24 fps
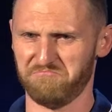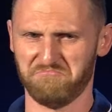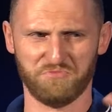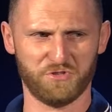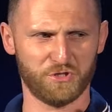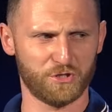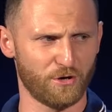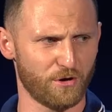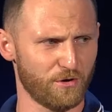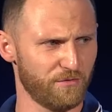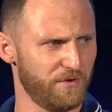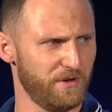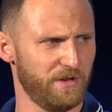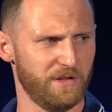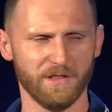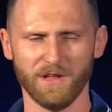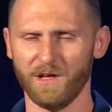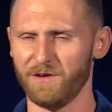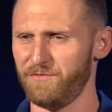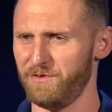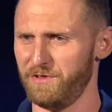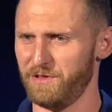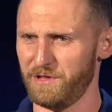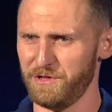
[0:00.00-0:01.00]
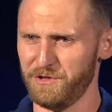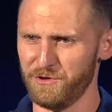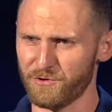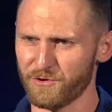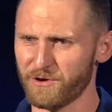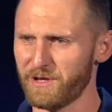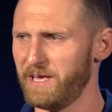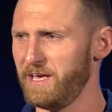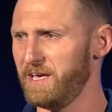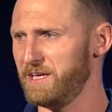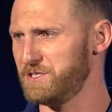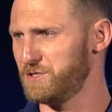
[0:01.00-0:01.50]
serving, loving on your
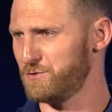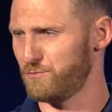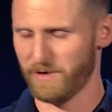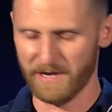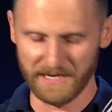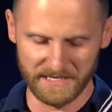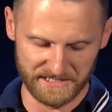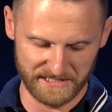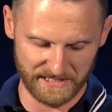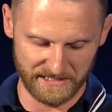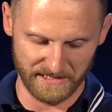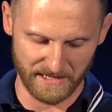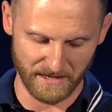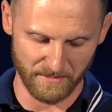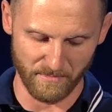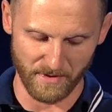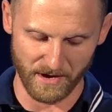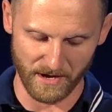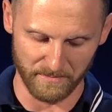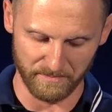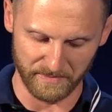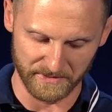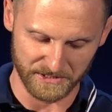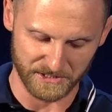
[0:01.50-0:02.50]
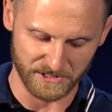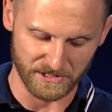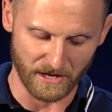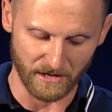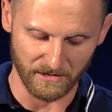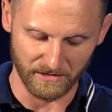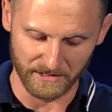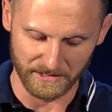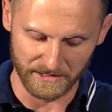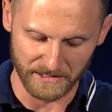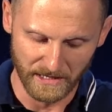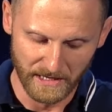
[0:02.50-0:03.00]
kids, raising them up as
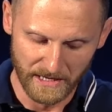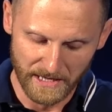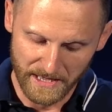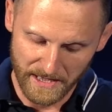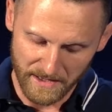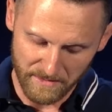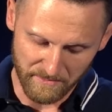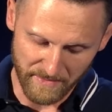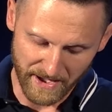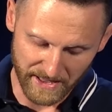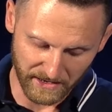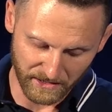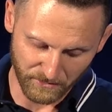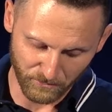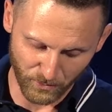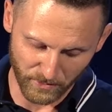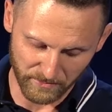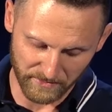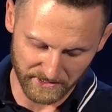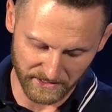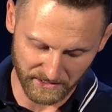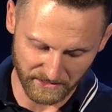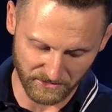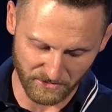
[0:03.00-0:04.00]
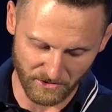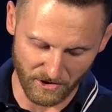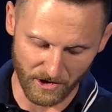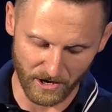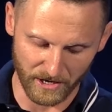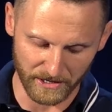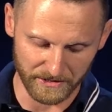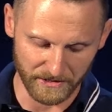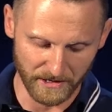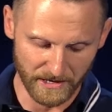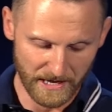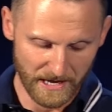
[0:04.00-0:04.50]
solid men and women in
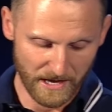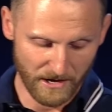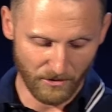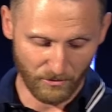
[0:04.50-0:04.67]
God,